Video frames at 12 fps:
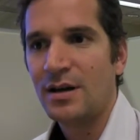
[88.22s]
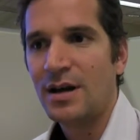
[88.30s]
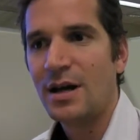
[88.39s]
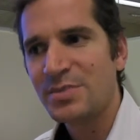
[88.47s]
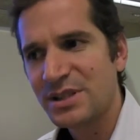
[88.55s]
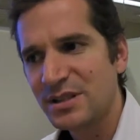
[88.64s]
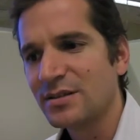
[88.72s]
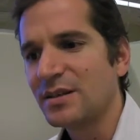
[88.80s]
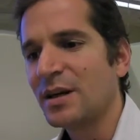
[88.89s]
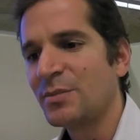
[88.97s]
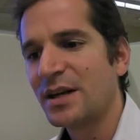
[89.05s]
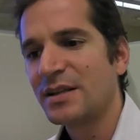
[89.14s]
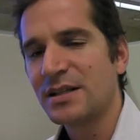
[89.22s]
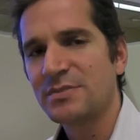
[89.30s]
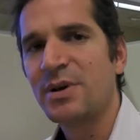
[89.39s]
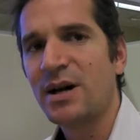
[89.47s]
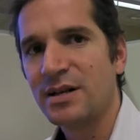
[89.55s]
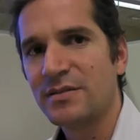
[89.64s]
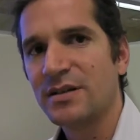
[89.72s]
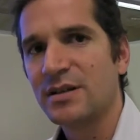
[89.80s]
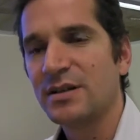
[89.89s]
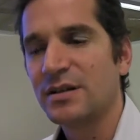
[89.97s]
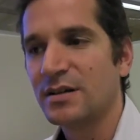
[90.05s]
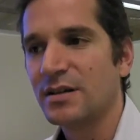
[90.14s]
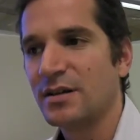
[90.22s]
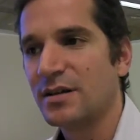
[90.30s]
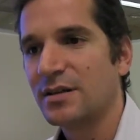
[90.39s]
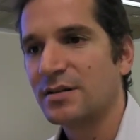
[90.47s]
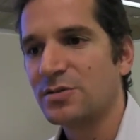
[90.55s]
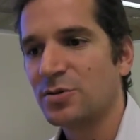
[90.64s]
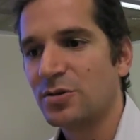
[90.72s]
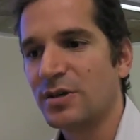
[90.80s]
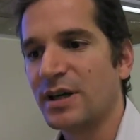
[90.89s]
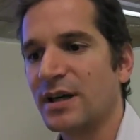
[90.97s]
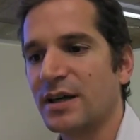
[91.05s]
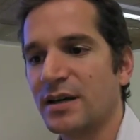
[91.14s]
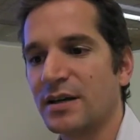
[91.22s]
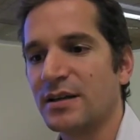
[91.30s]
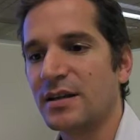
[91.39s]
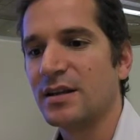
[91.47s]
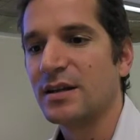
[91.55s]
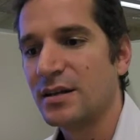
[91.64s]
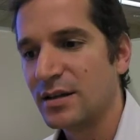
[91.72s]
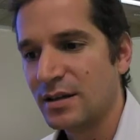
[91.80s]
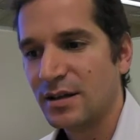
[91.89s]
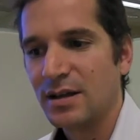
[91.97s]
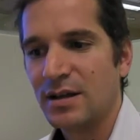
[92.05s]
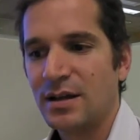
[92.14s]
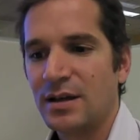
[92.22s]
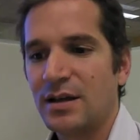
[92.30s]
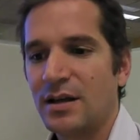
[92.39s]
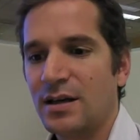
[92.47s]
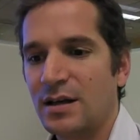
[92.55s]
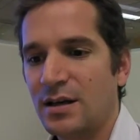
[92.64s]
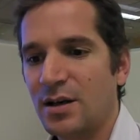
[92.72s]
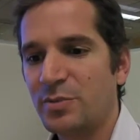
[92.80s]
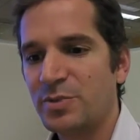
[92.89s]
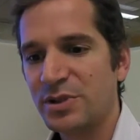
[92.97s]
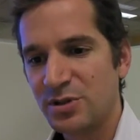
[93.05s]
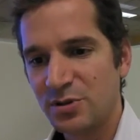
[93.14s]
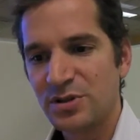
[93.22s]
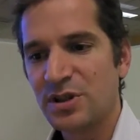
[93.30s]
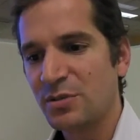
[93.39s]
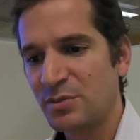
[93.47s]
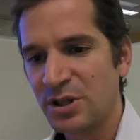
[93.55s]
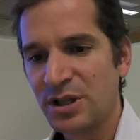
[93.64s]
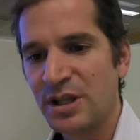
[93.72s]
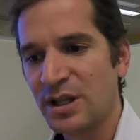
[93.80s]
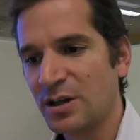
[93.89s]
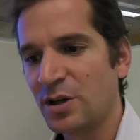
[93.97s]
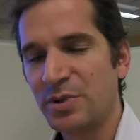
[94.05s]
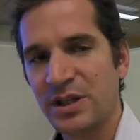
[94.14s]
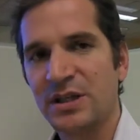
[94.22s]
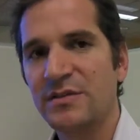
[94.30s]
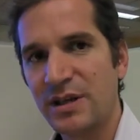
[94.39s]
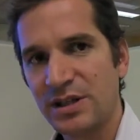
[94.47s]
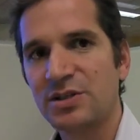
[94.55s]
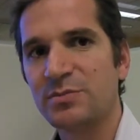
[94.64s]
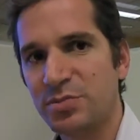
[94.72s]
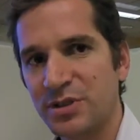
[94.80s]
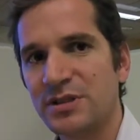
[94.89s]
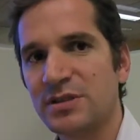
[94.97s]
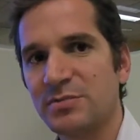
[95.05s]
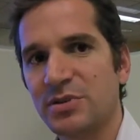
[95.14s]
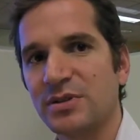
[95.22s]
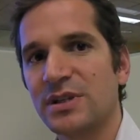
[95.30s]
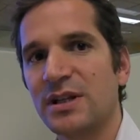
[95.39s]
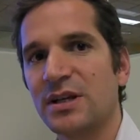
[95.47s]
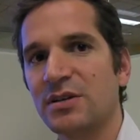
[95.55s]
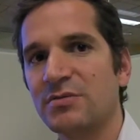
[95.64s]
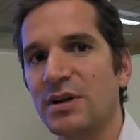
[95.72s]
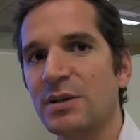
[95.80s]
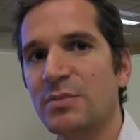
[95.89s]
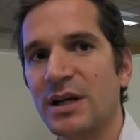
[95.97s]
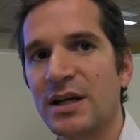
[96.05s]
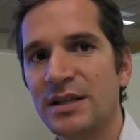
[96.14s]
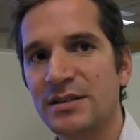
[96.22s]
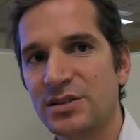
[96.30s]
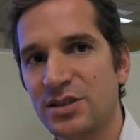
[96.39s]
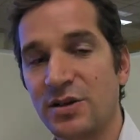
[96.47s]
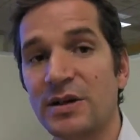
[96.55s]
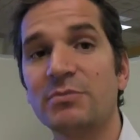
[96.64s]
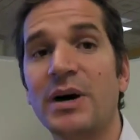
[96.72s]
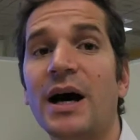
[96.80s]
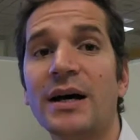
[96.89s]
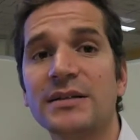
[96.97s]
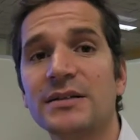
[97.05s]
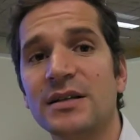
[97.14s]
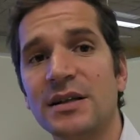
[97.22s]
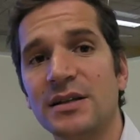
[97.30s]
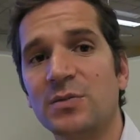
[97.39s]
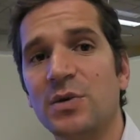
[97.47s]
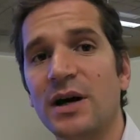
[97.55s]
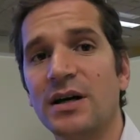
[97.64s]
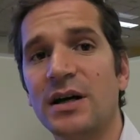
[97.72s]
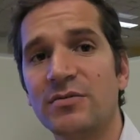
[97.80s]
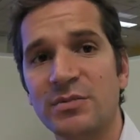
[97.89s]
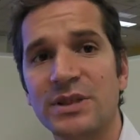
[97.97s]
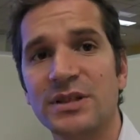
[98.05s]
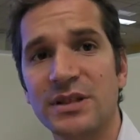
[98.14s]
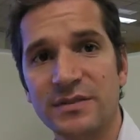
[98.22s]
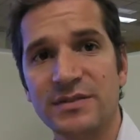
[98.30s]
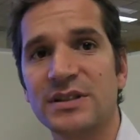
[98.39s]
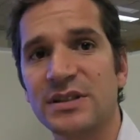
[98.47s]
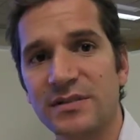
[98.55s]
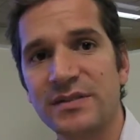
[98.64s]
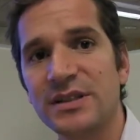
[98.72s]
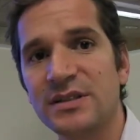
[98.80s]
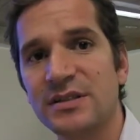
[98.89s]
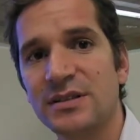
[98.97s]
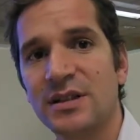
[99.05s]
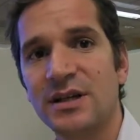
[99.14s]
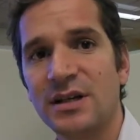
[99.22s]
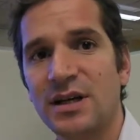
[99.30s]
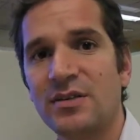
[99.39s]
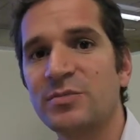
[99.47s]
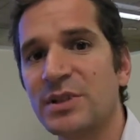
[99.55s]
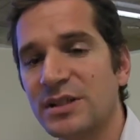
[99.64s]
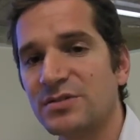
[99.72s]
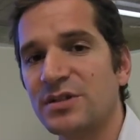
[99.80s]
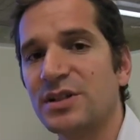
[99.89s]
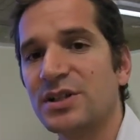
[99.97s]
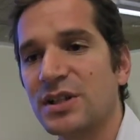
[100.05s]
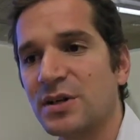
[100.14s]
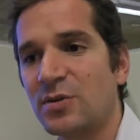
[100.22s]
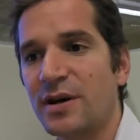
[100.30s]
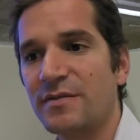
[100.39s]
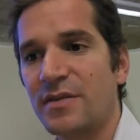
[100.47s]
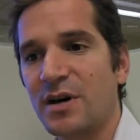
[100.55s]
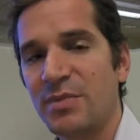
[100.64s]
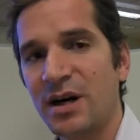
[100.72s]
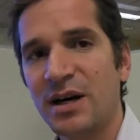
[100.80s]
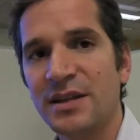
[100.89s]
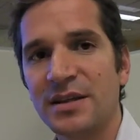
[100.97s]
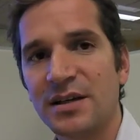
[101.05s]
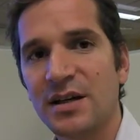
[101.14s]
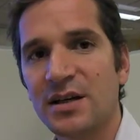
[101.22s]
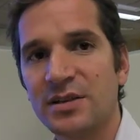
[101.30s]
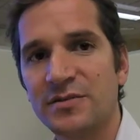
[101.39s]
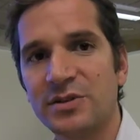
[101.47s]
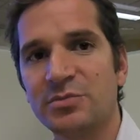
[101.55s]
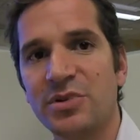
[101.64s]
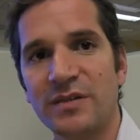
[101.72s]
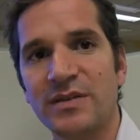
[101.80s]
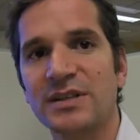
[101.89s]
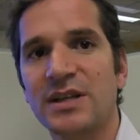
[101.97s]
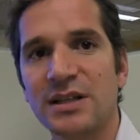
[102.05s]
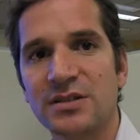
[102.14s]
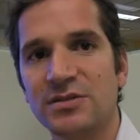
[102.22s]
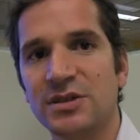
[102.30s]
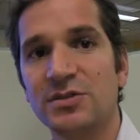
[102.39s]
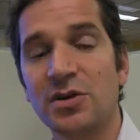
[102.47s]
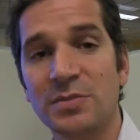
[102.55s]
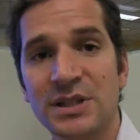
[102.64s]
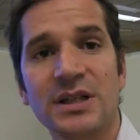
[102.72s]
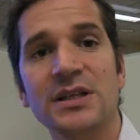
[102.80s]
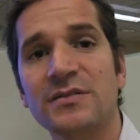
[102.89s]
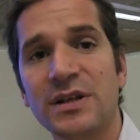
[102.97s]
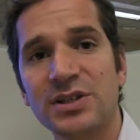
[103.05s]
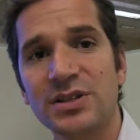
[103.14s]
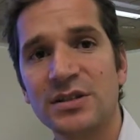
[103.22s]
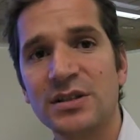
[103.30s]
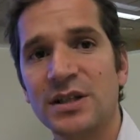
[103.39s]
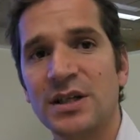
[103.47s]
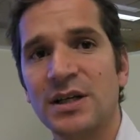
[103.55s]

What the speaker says: Absolutely. I mean, I think that's part of the story here. The open source community and open innovation principles, I think, are really beginning to show impact in the way government delivers service. Government is traditionally quite far behind the curve to private sector in adopting innovation.